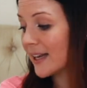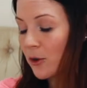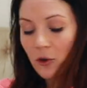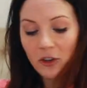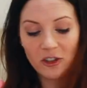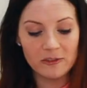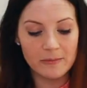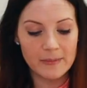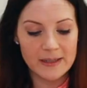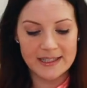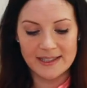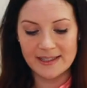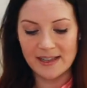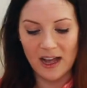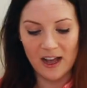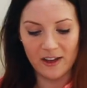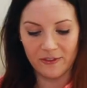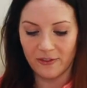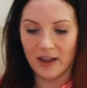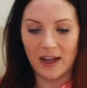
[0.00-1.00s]
all of my
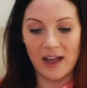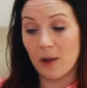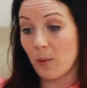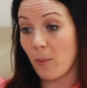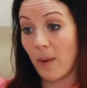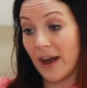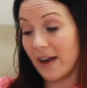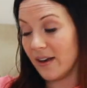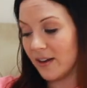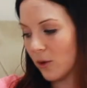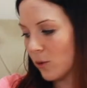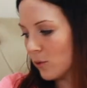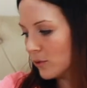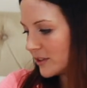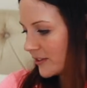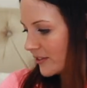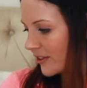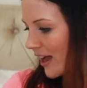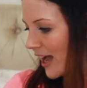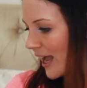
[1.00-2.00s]
stuff I wear all
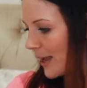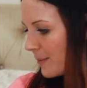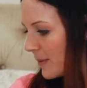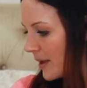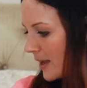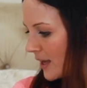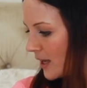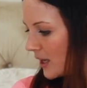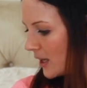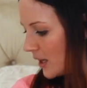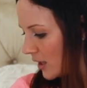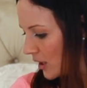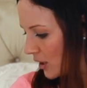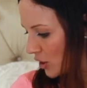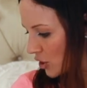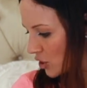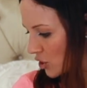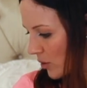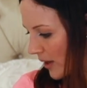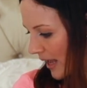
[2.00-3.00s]
the time.
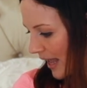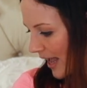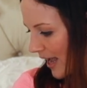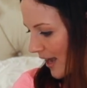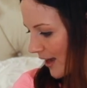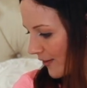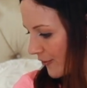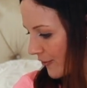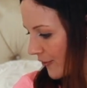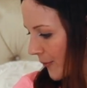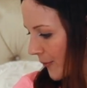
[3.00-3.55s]
So I have